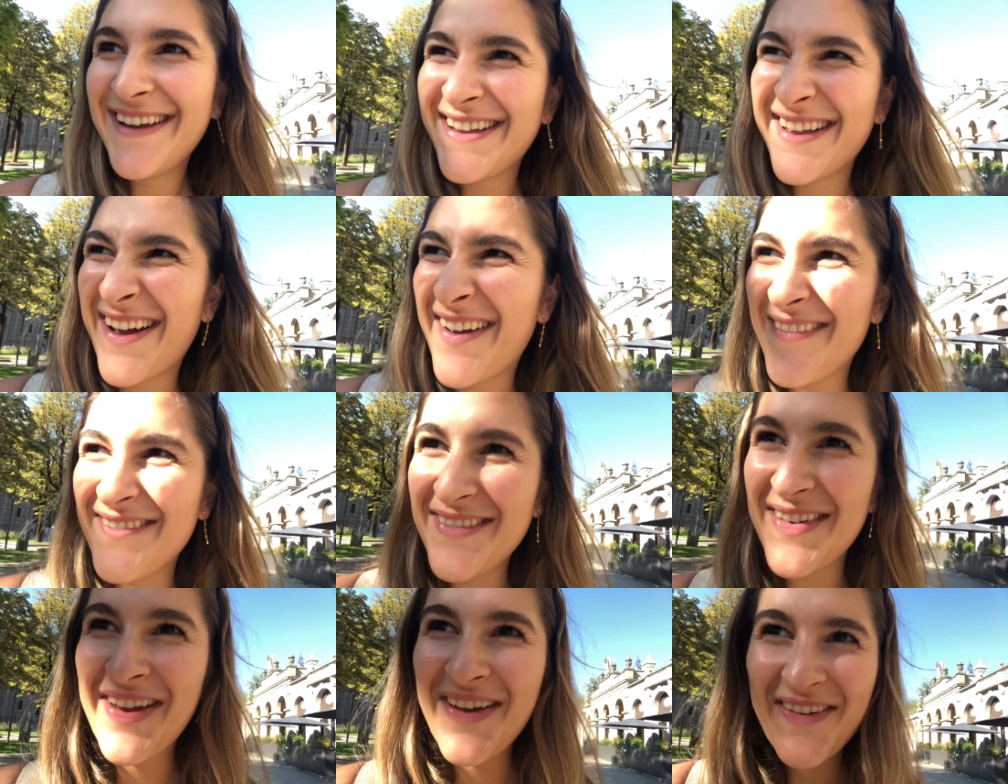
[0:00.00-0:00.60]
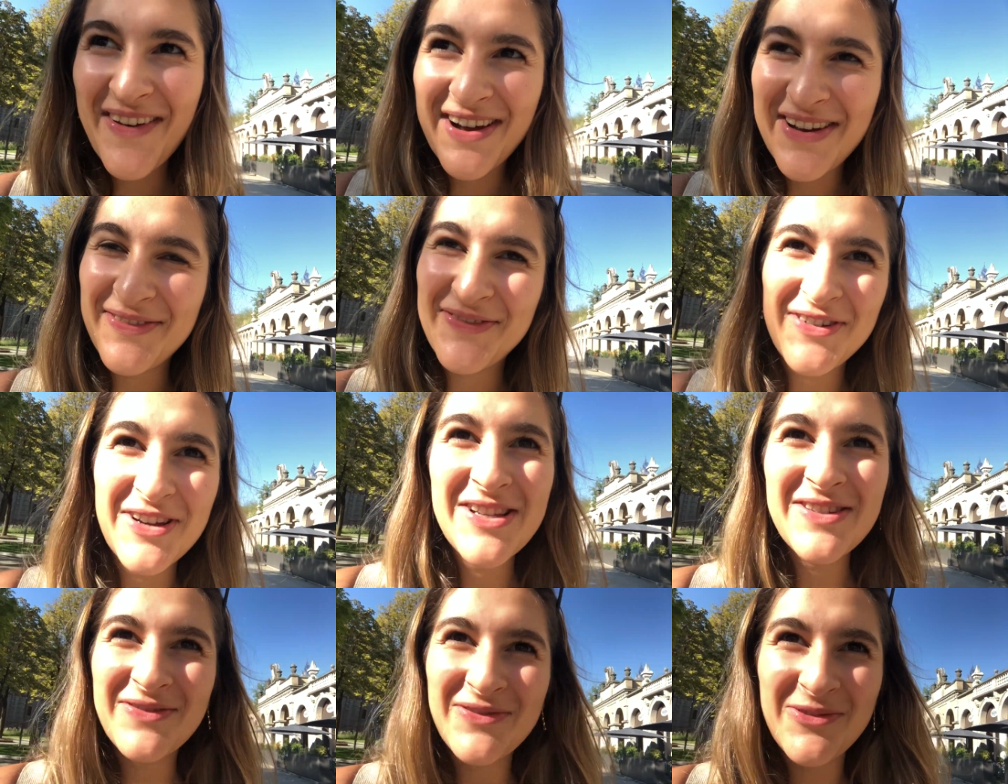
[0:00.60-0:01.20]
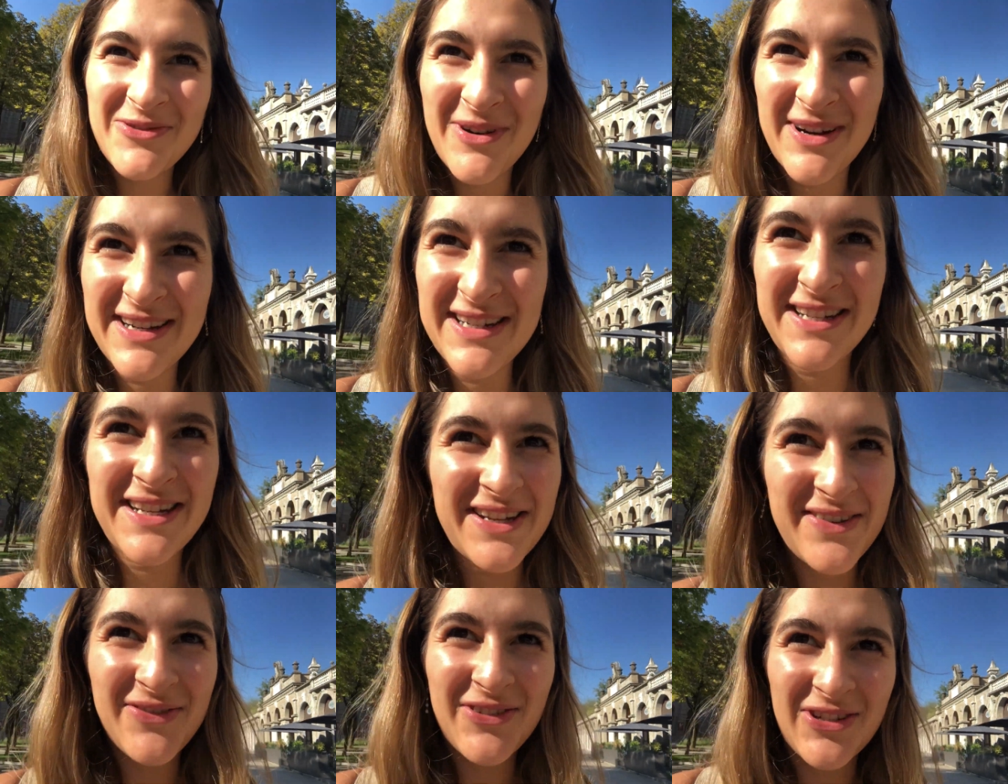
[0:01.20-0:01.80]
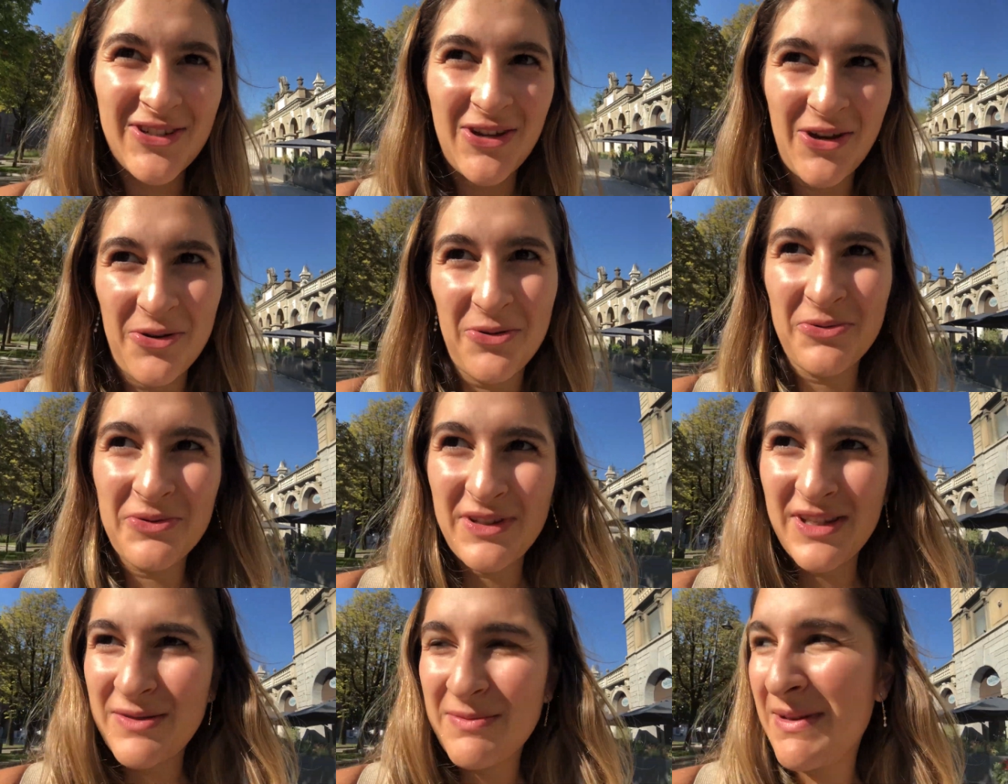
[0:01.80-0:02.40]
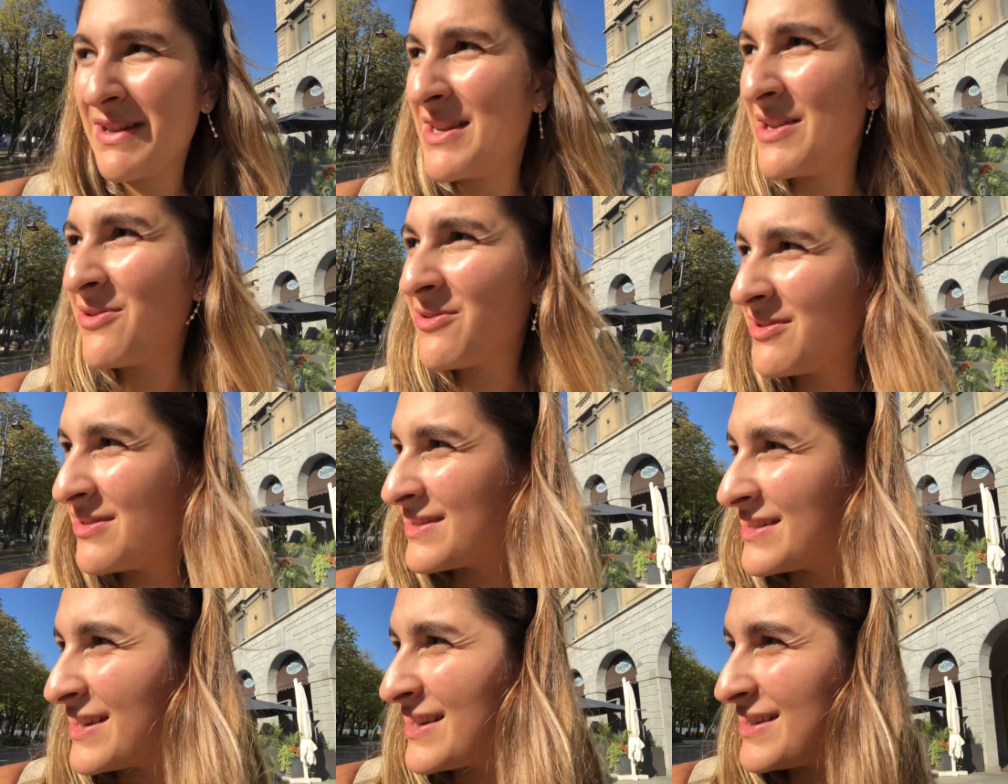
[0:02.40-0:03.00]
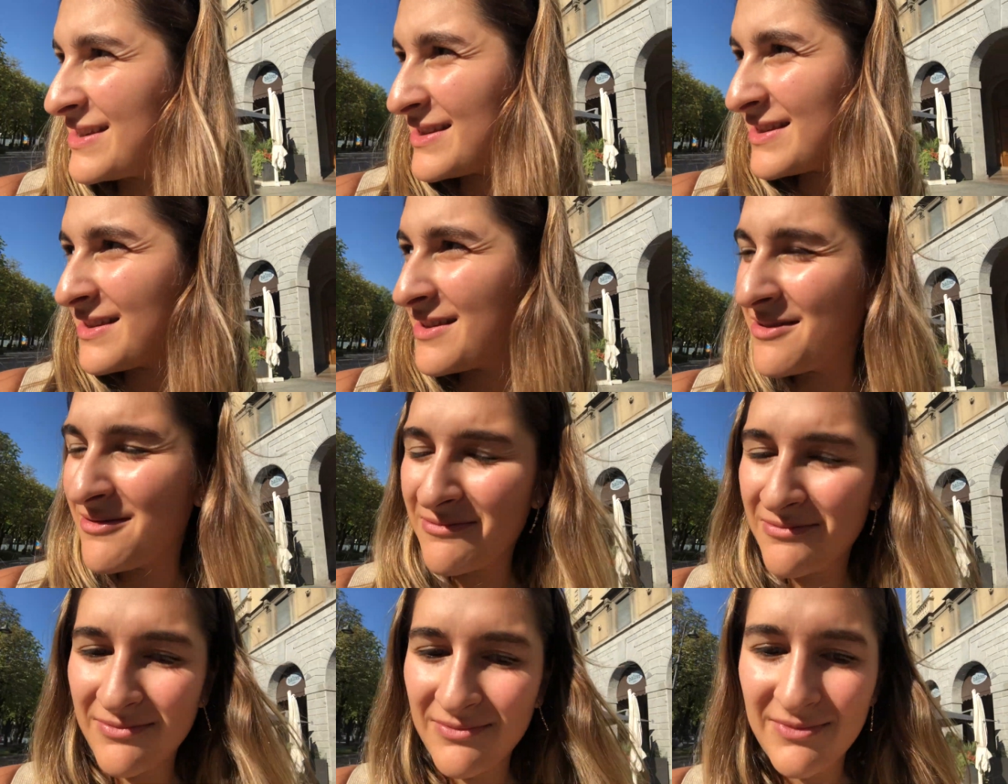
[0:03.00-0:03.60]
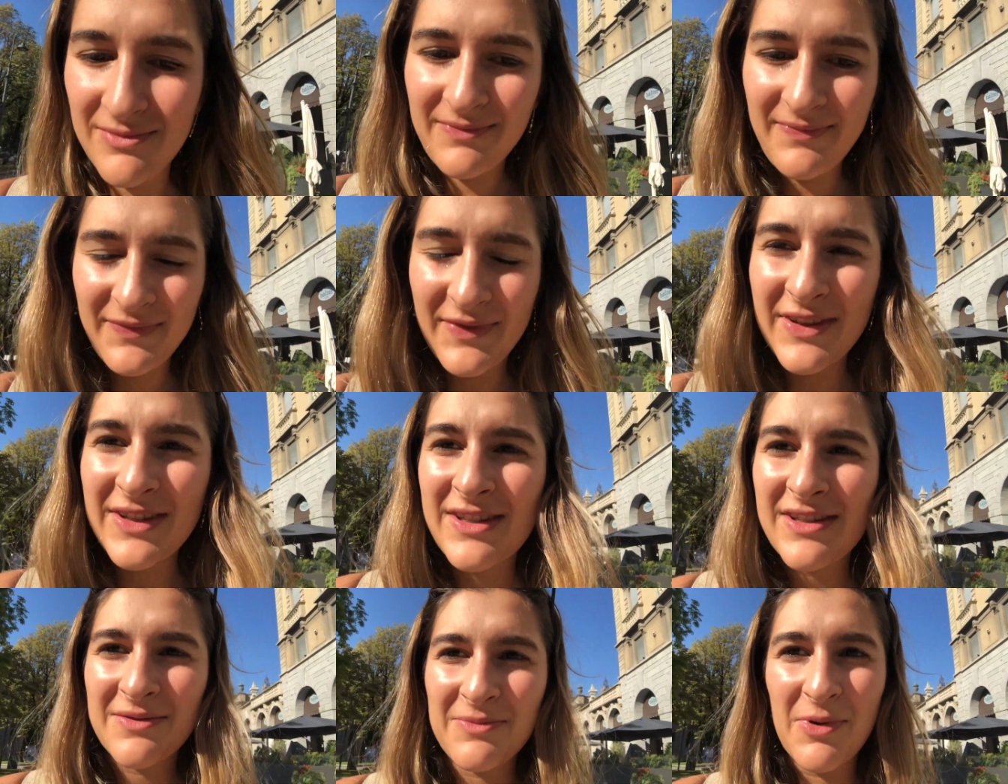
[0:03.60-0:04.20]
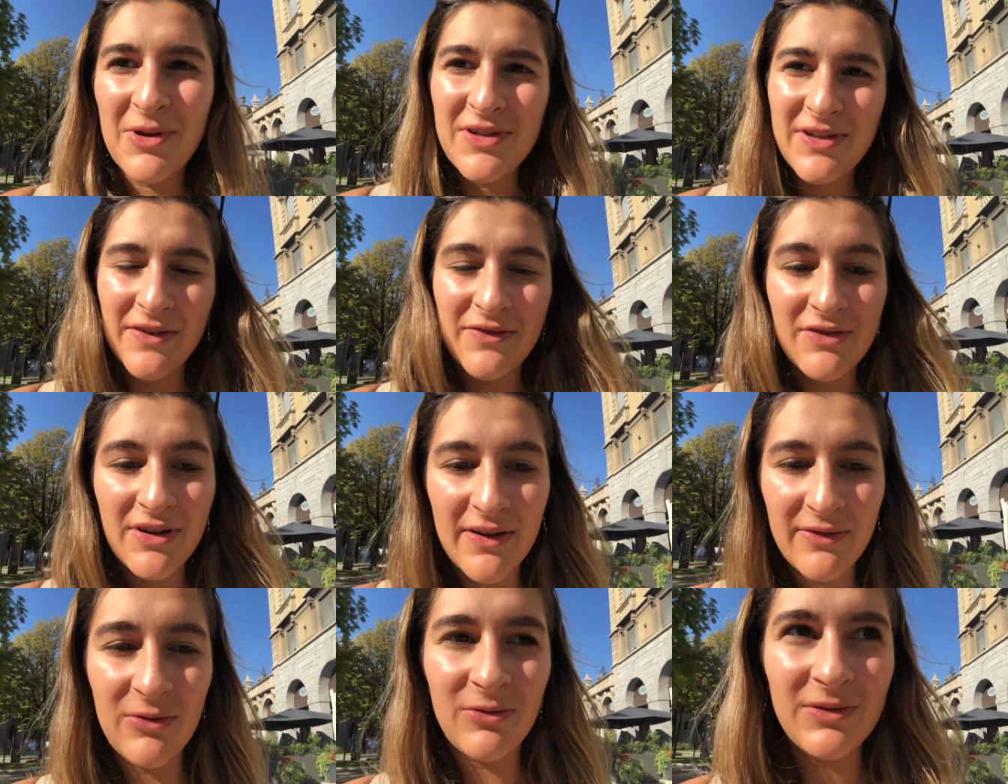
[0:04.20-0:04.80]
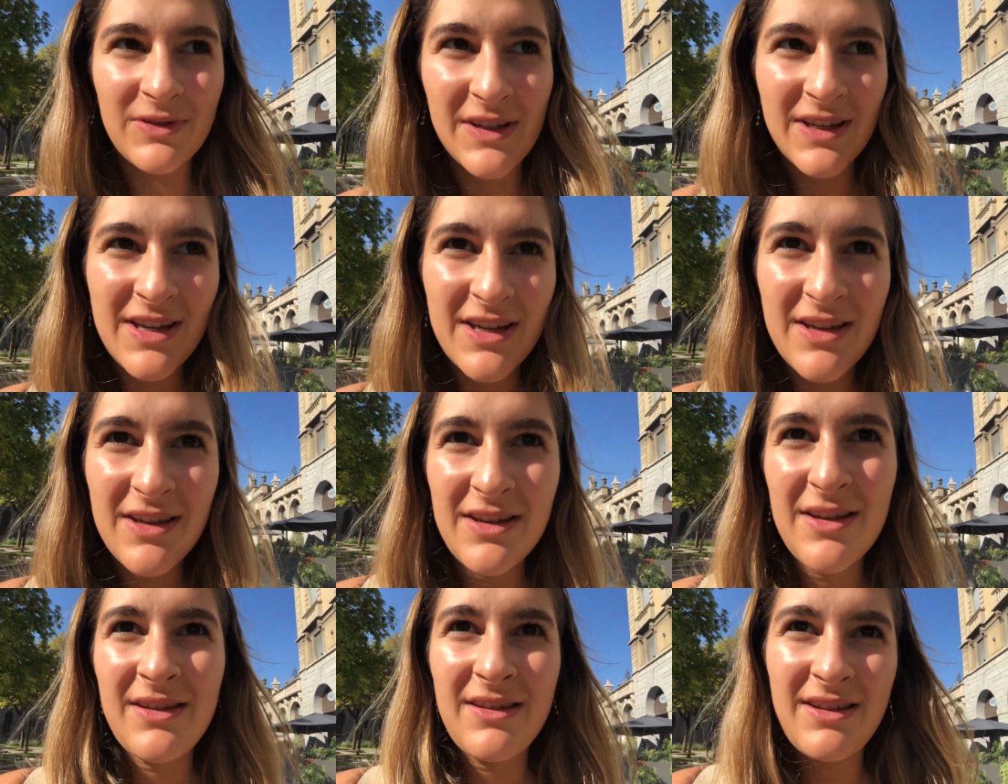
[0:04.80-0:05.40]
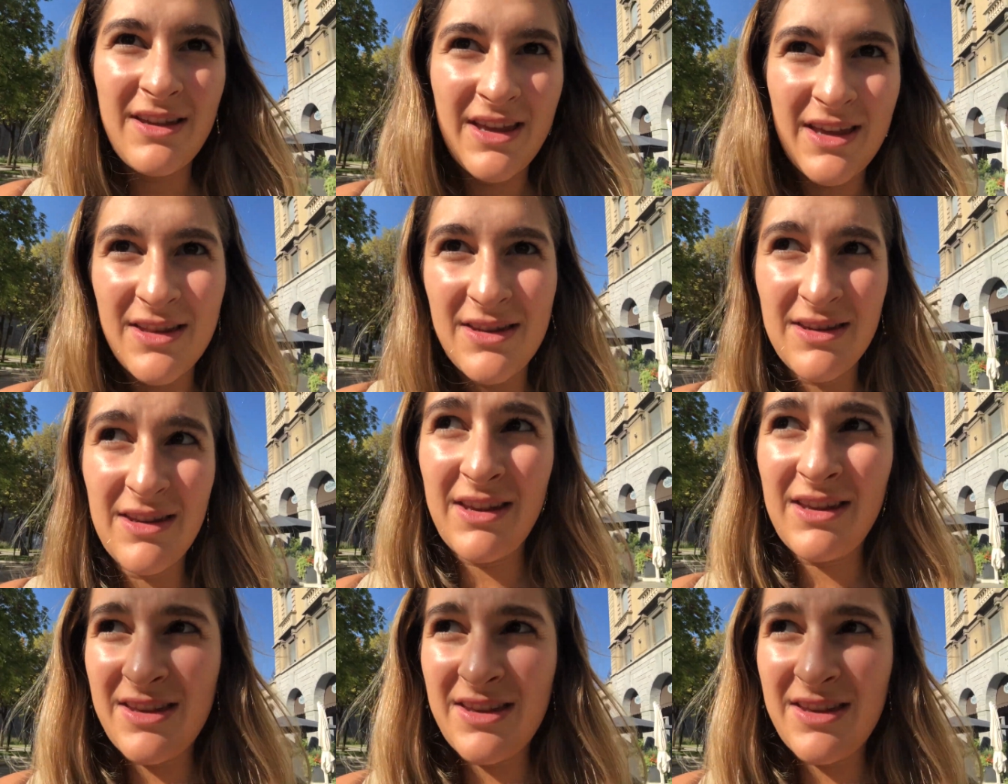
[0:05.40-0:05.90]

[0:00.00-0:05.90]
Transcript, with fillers: I've never, first of all, I never go on this many holidays. Um, this is the most I've travelled in a